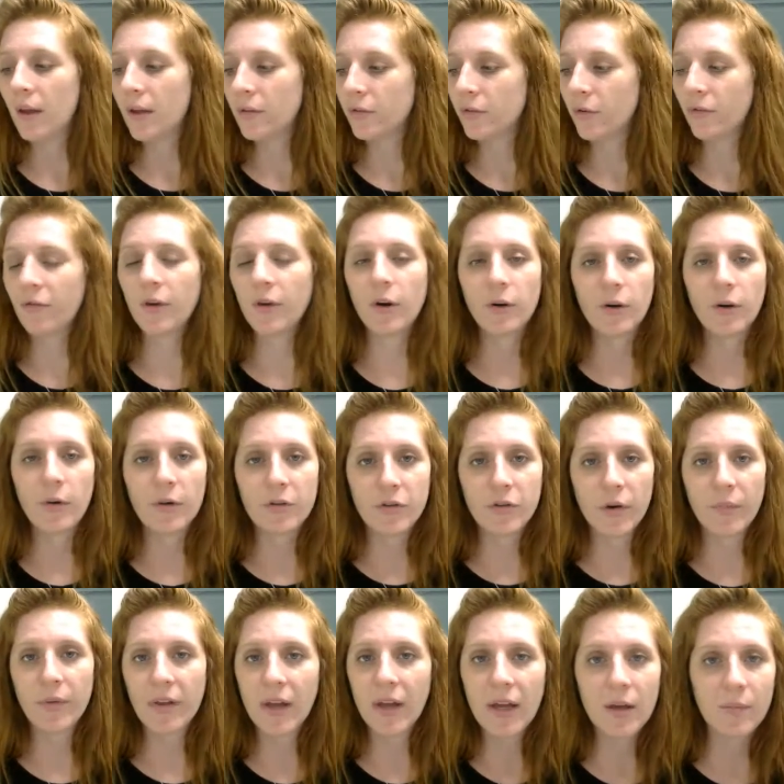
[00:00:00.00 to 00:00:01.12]
So if you don't know what
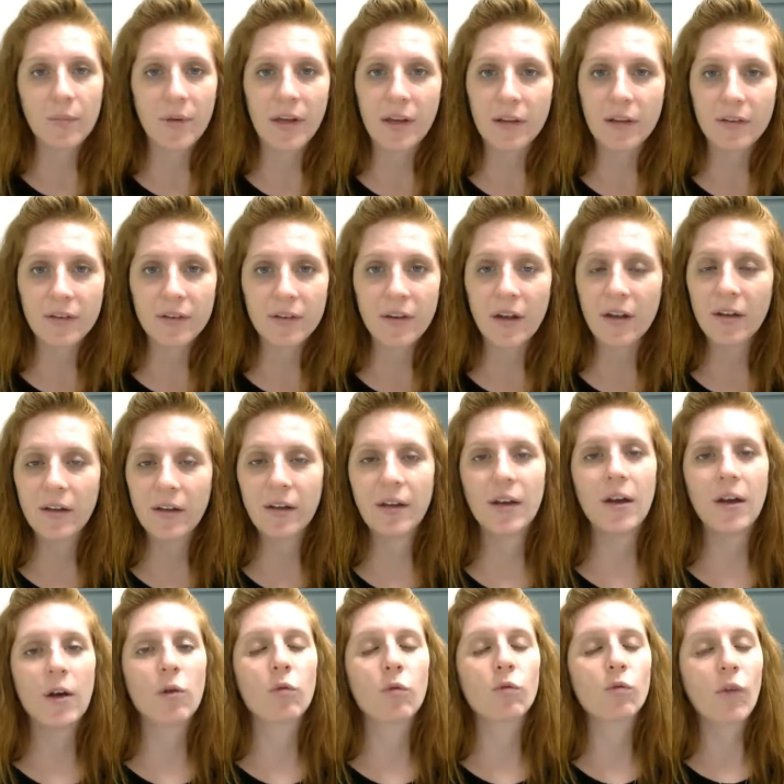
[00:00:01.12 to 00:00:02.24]
AAA means,
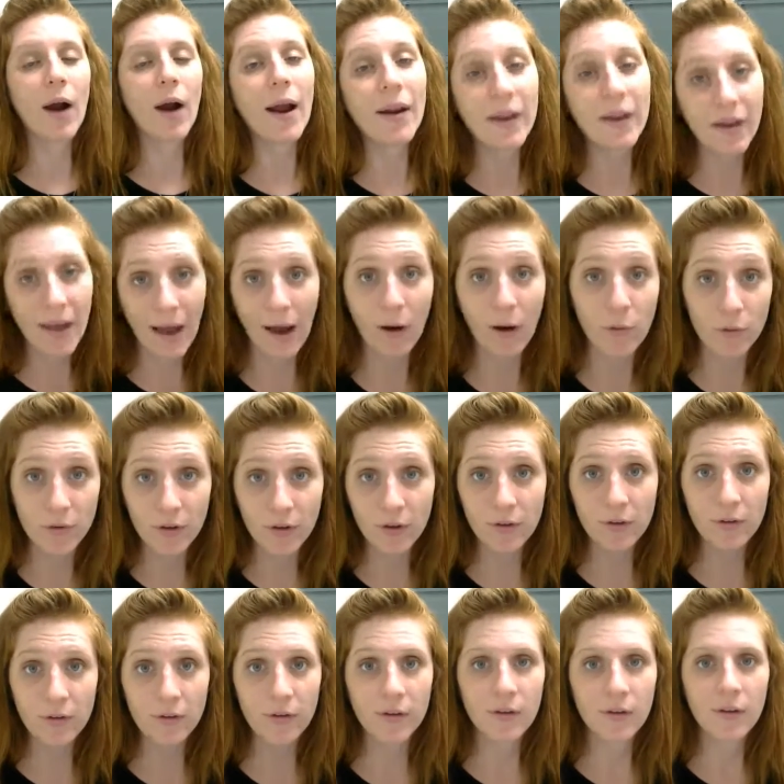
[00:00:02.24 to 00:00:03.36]
write it out.
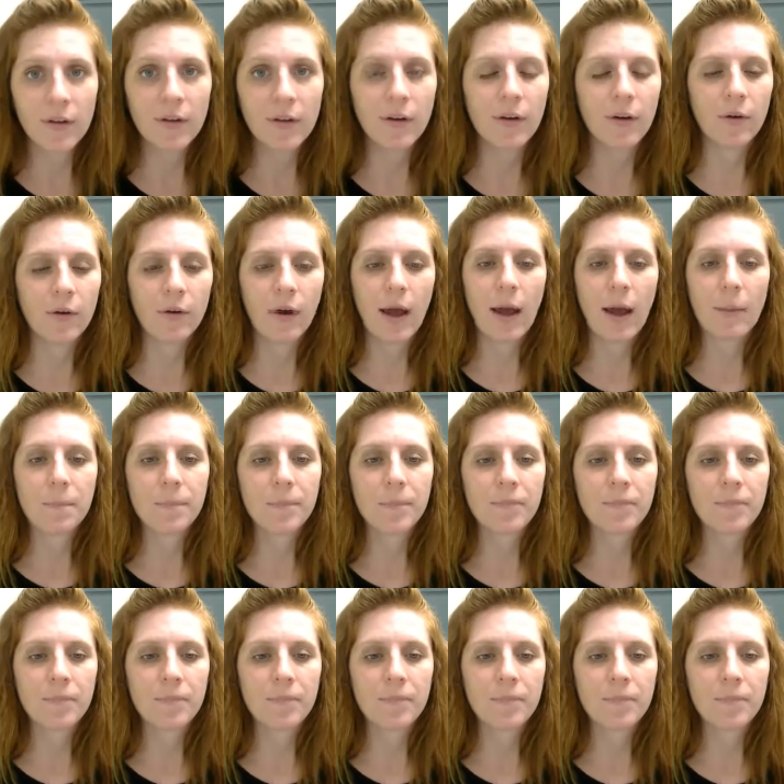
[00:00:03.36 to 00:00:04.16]
Okay?